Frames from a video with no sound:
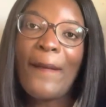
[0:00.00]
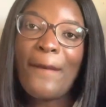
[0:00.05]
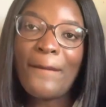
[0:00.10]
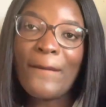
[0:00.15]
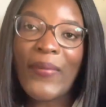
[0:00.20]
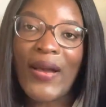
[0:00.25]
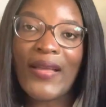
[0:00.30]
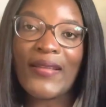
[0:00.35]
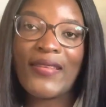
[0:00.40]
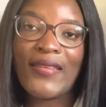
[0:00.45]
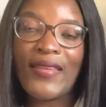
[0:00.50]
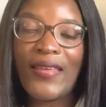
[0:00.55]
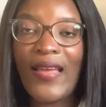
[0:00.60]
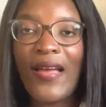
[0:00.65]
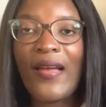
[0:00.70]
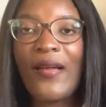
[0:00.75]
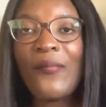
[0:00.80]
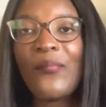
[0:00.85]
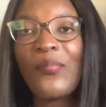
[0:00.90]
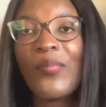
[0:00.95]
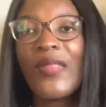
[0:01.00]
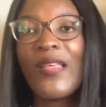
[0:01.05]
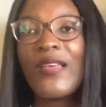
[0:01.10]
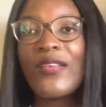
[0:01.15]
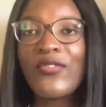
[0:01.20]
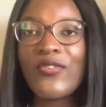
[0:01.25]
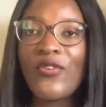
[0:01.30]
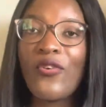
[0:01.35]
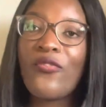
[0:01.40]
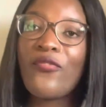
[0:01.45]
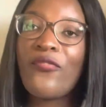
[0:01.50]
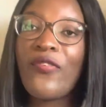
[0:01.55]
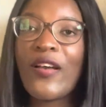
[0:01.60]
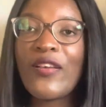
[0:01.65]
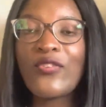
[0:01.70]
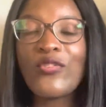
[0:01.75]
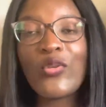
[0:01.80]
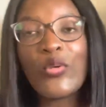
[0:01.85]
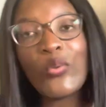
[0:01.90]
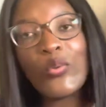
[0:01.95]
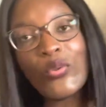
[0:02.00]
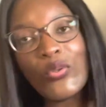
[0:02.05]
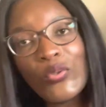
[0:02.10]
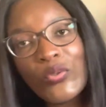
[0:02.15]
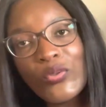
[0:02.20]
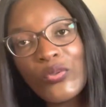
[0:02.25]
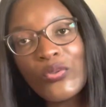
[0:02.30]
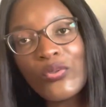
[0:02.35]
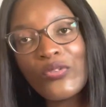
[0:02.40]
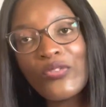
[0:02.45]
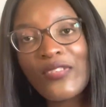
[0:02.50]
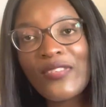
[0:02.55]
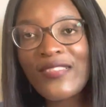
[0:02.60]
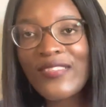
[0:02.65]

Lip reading: But yeah, so far so good.